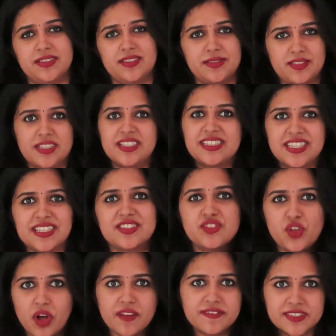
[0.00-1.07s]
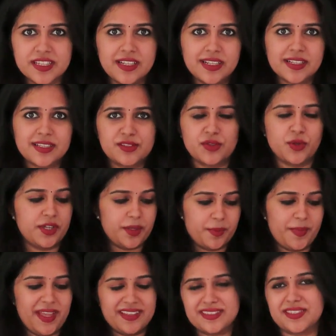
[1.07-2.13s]
It's because it's soft silk, so
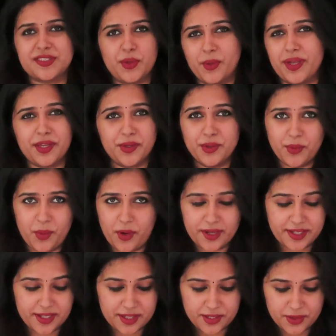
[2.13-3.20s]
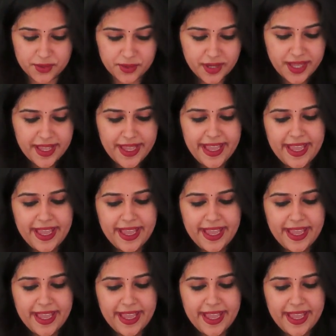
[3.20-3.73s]
it bends the way you want it to.